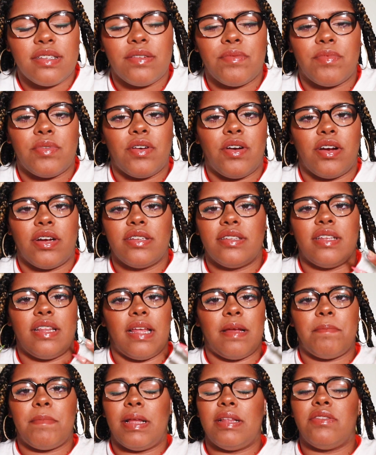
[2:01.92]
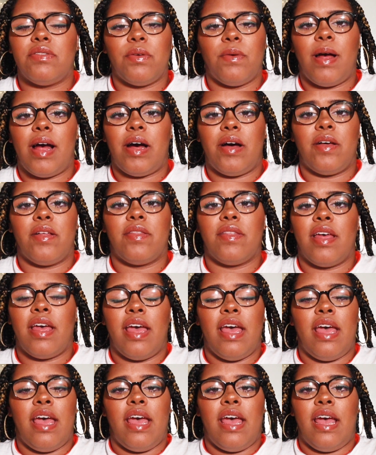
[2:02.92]
in regards to mental health
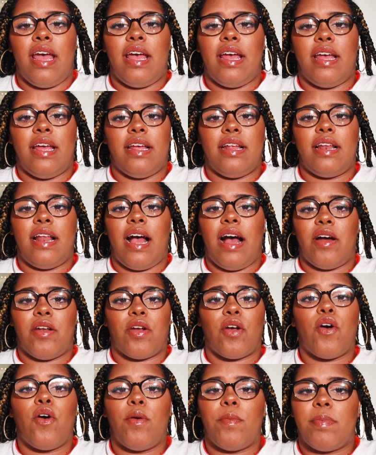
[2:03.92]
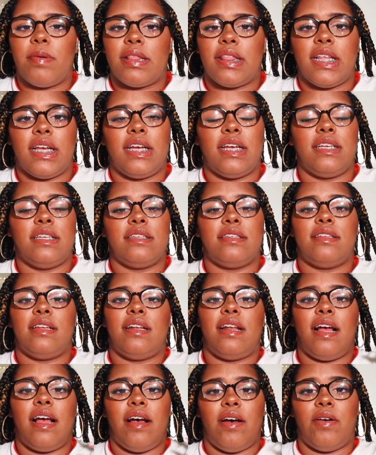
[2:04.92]
and how to cope with things
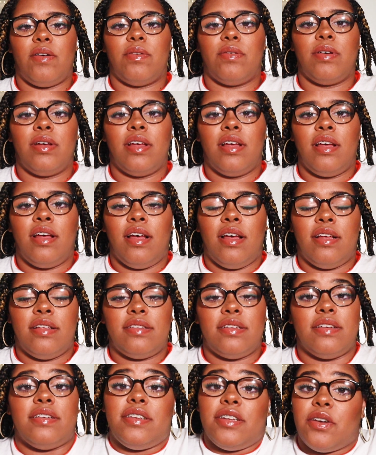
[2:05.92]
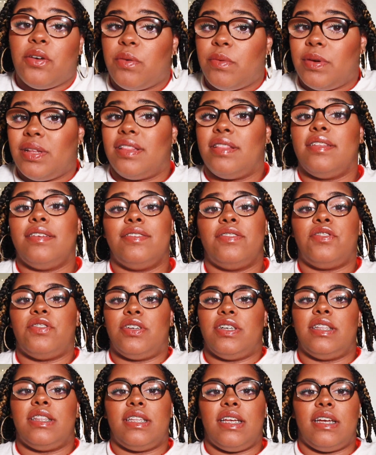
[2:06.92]
and how to deal with
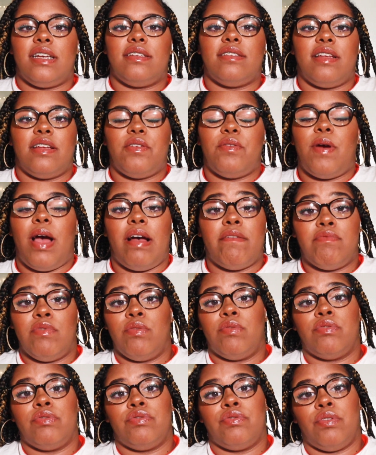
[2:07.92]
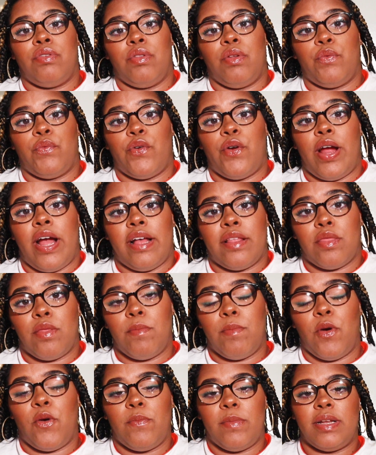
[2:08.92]
certain things that you have no control over at the
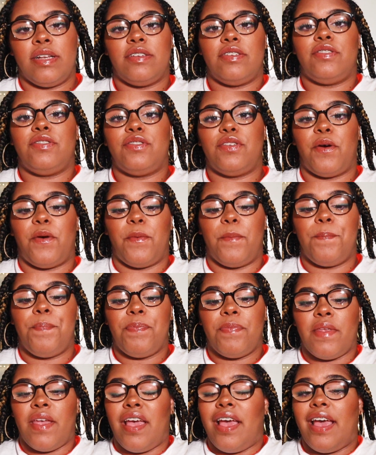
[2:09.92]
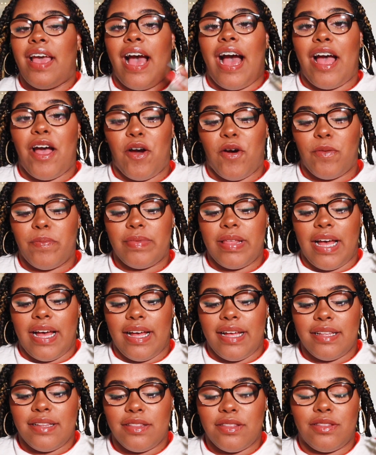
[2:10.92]
moment. So I hope
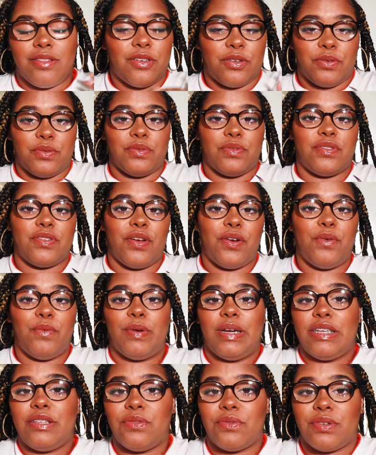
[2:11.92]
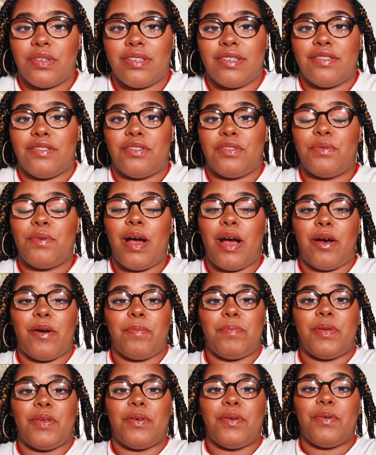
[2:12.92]
that those resources do
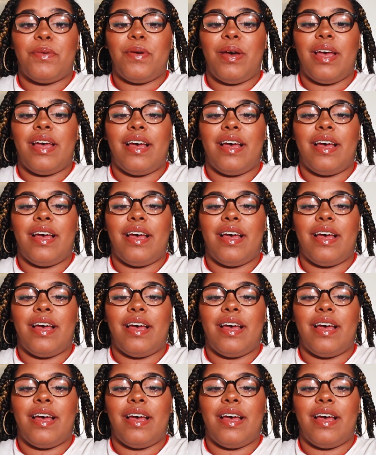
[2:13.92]
help you.